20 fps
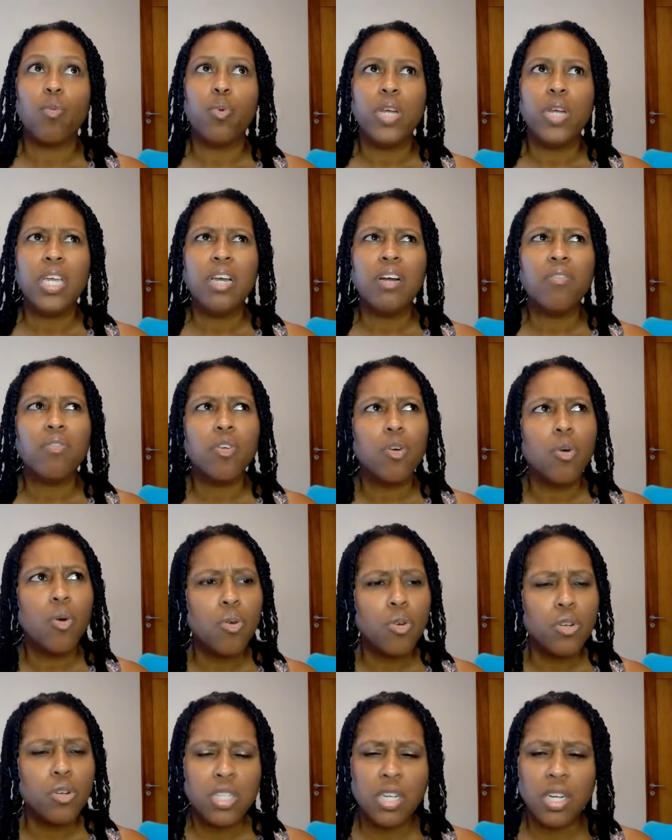We of
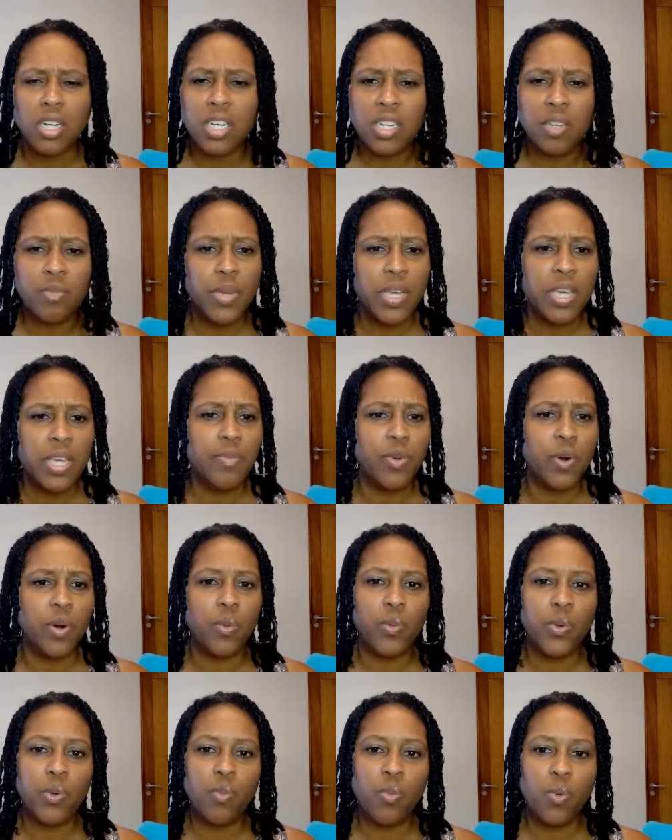course are good people
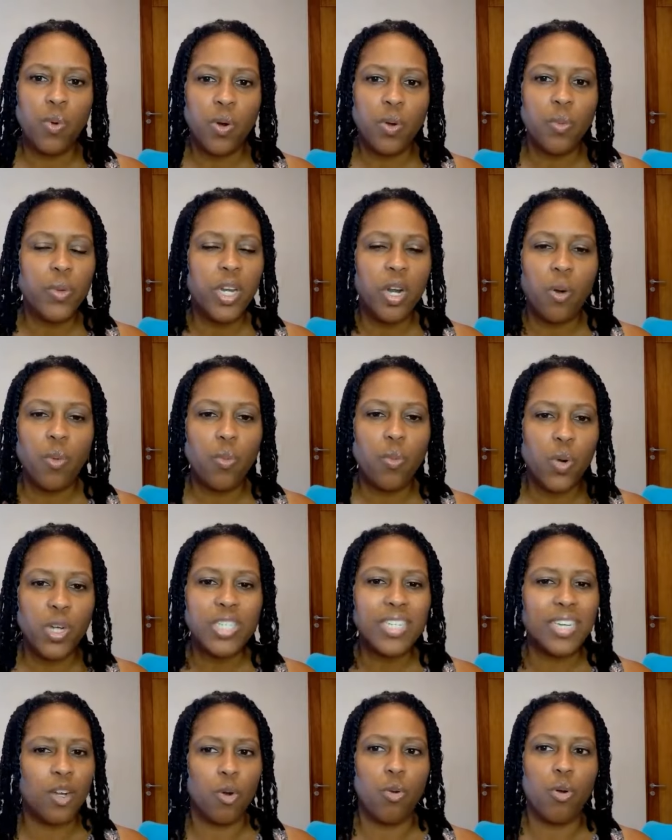and we want we don't
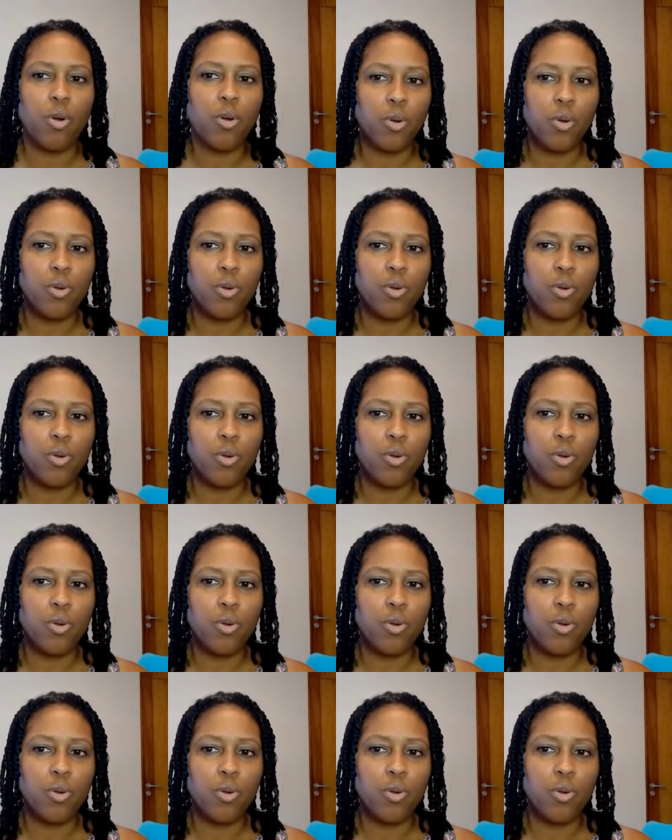want to quote yeah.